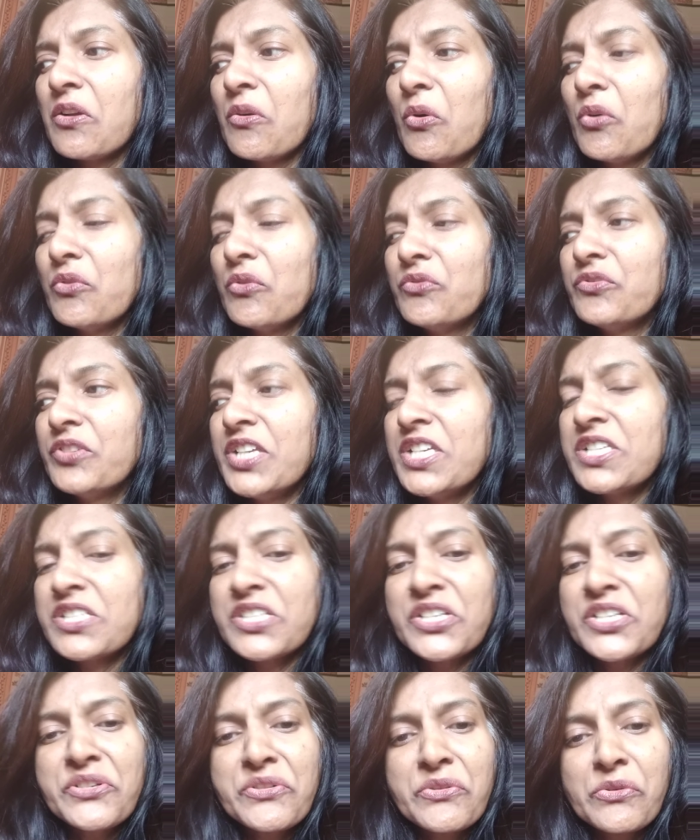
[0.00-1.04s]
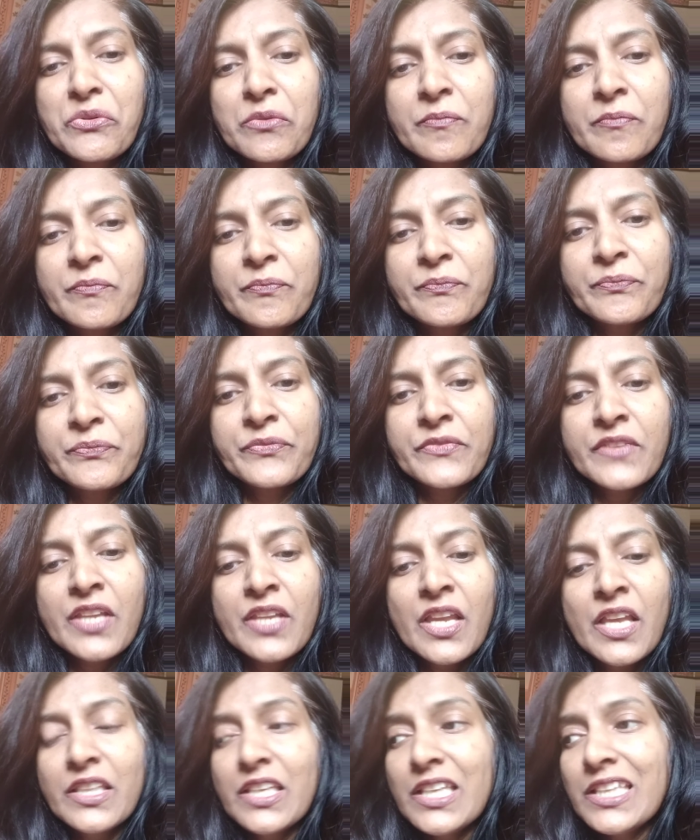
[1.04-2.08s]
ovary syndrome."
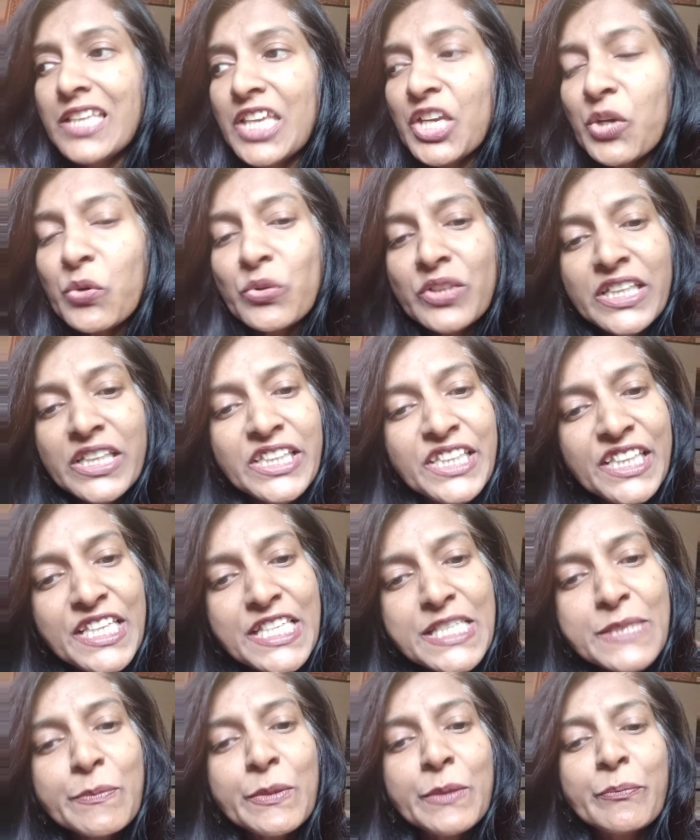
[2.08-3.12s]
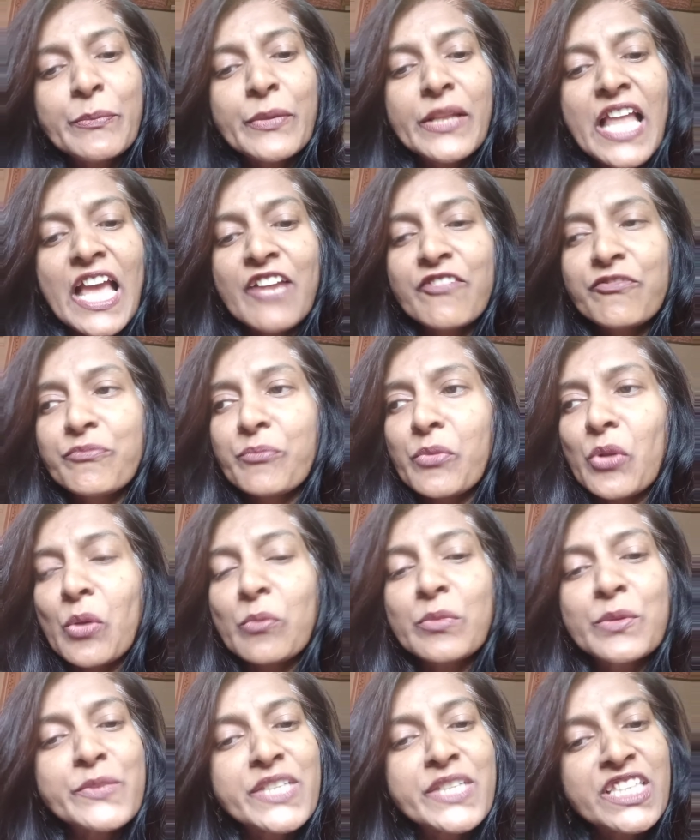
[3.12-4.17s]
They think only these people have
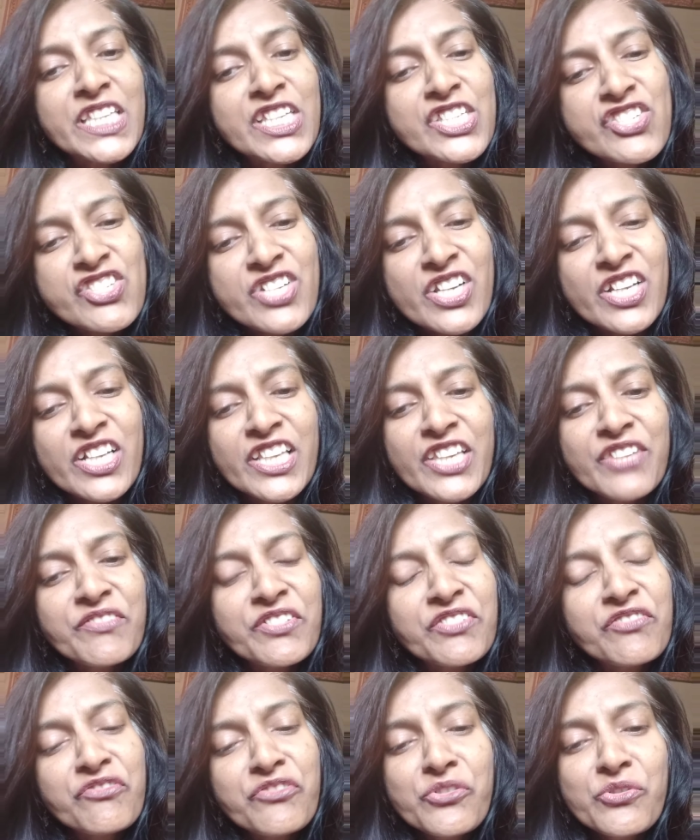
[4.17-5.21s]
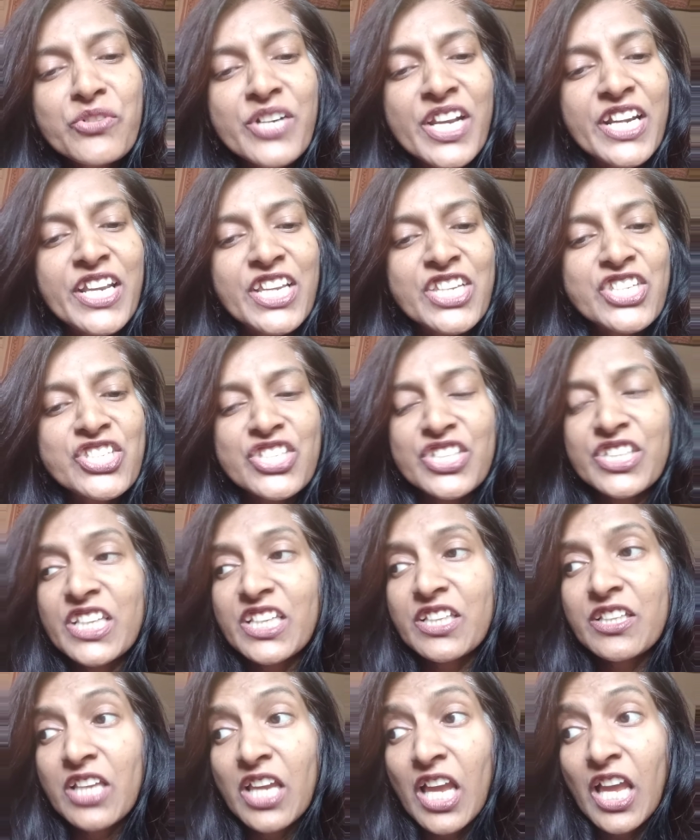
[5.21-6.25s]
problems and they're struggling with food addiction
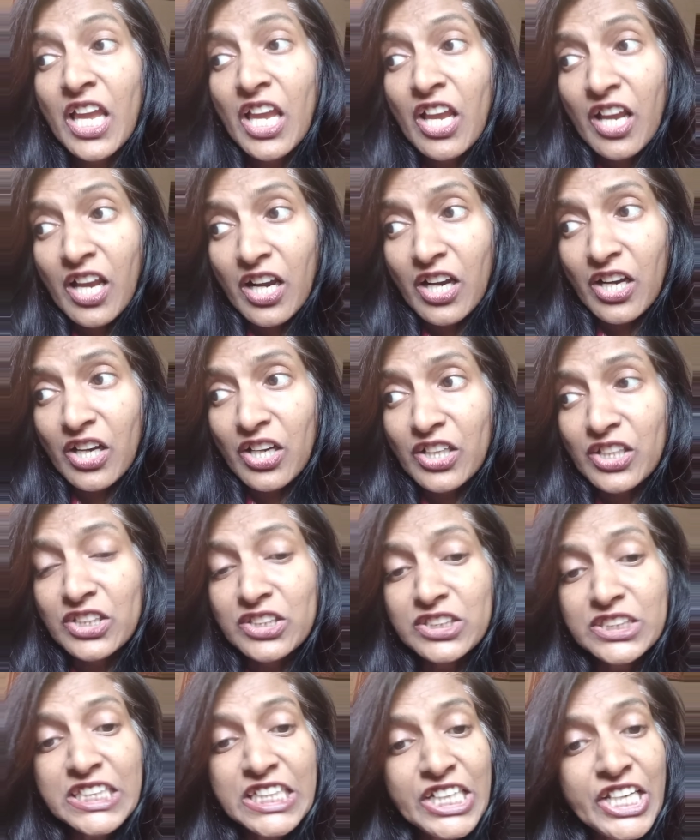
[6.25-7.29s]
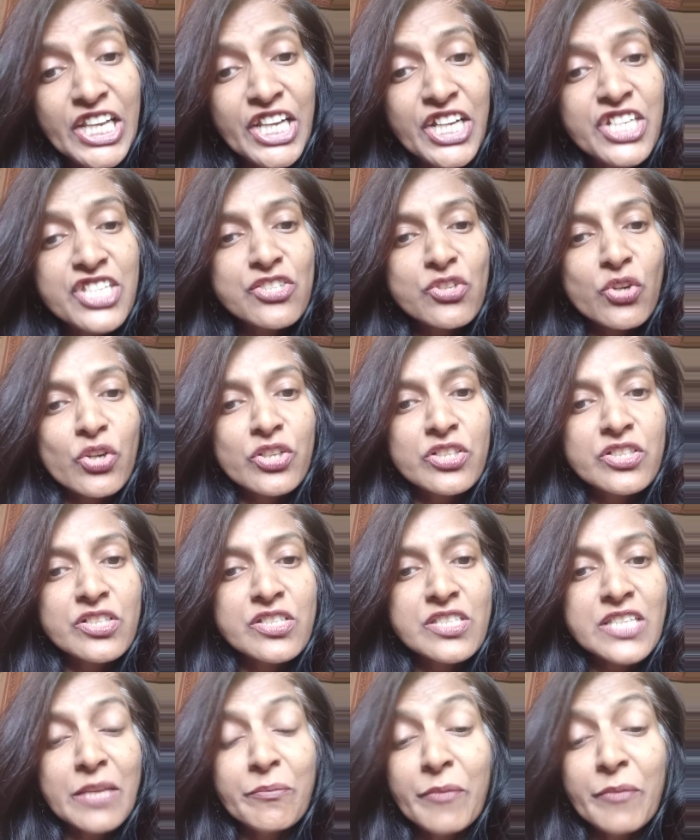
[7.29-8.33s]
and eating
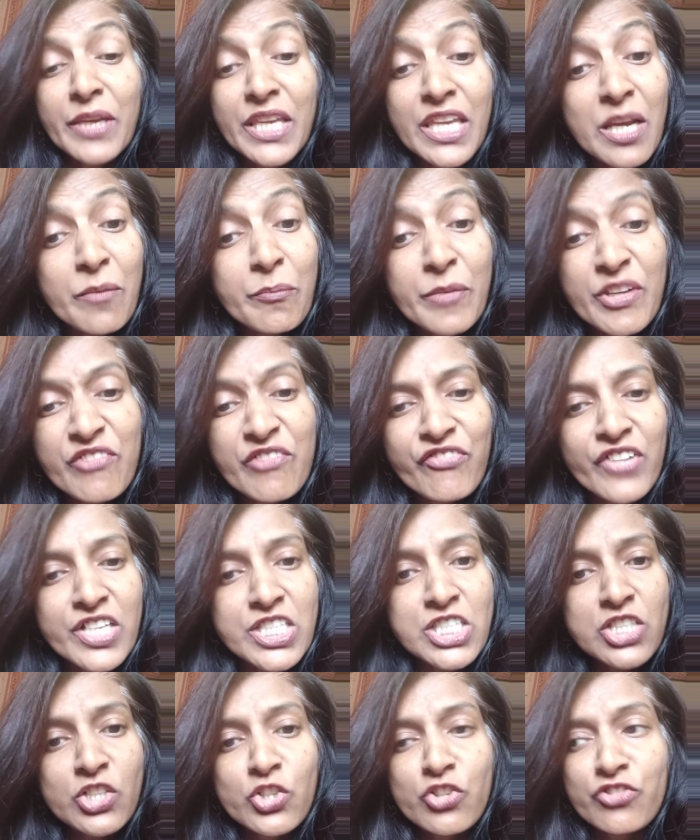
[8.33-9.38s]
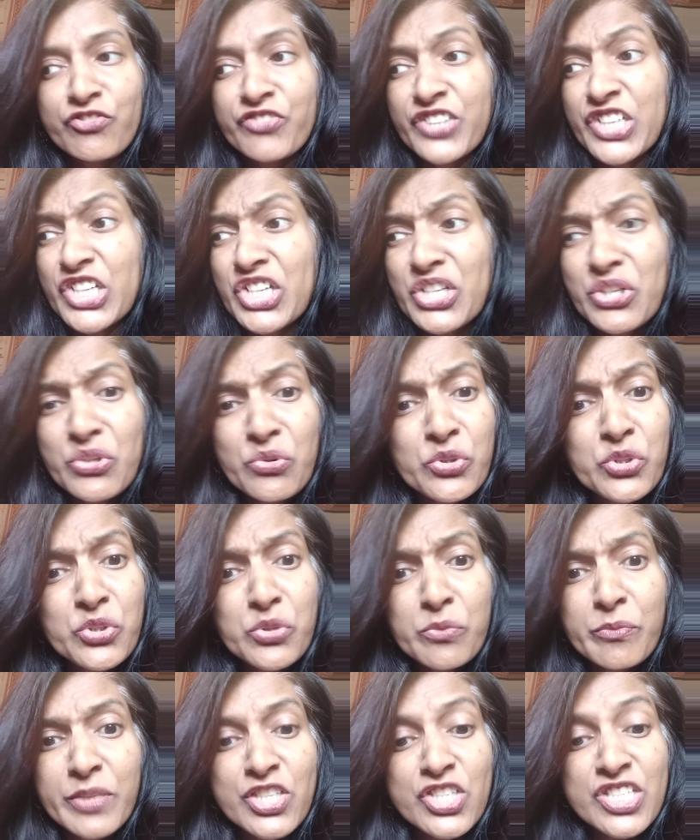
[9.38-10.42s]
disorders and making a big fuss out of it. No,
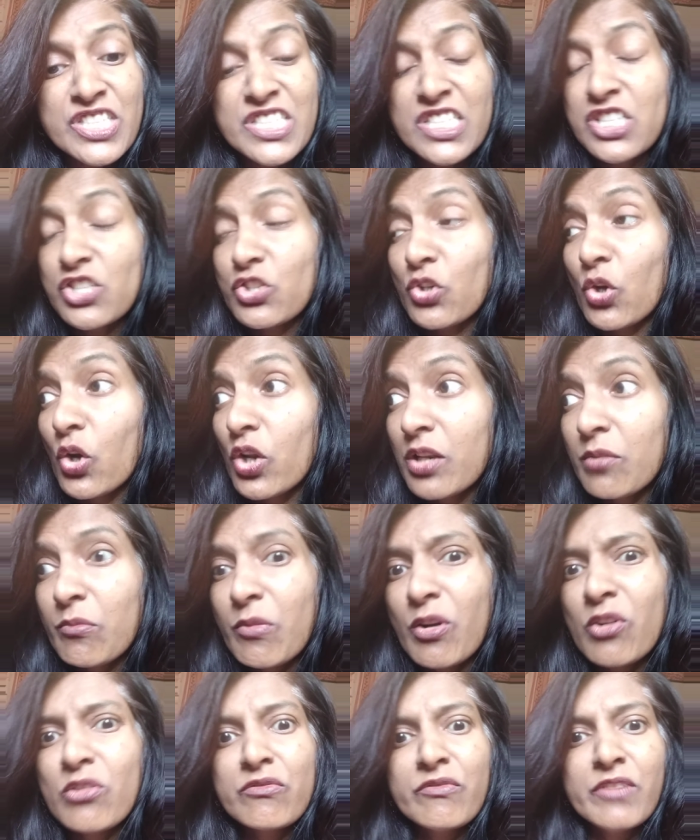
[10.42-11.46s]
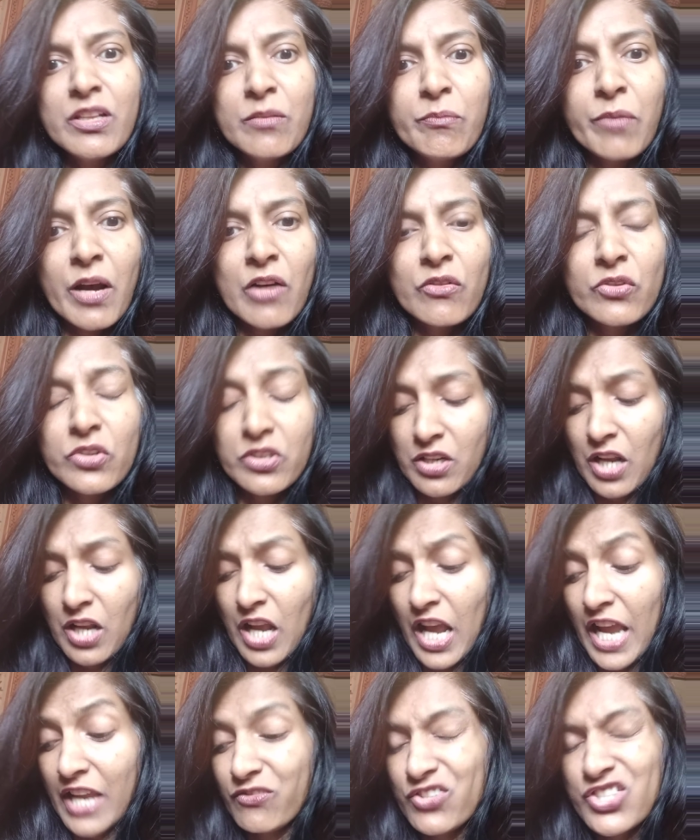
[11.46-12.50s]
you bitches, it's all about willpower.
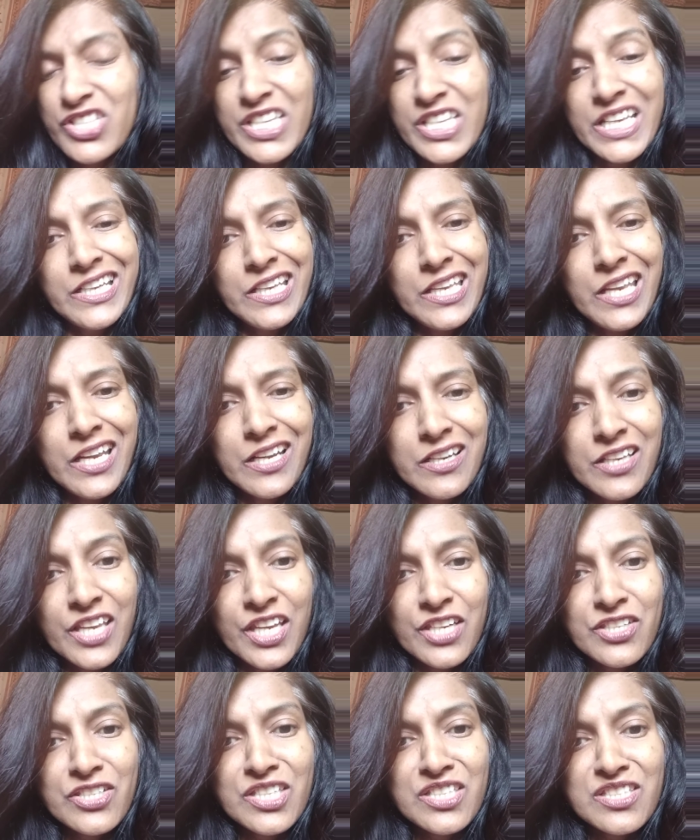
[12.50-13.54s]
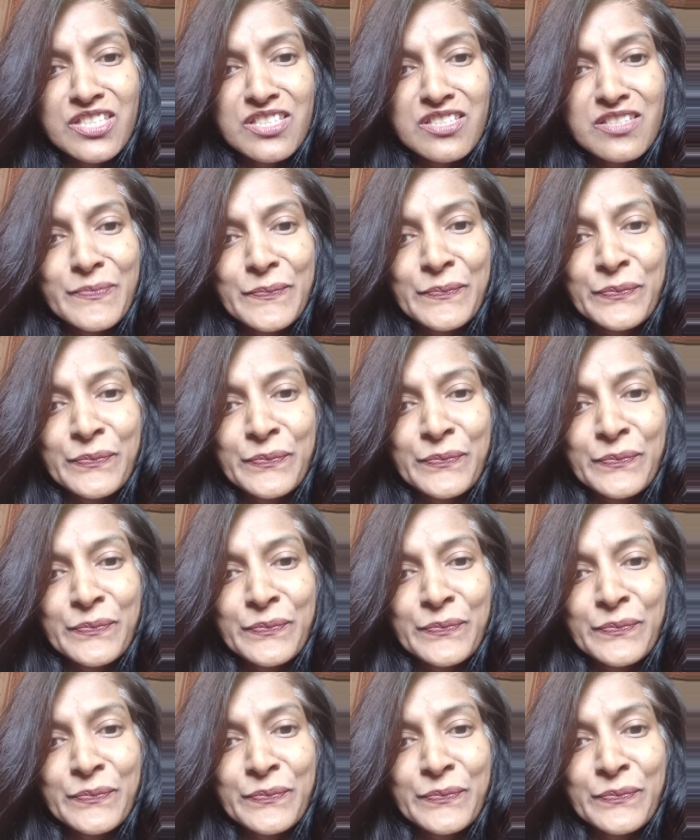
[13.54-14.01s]
I was 88 kgs.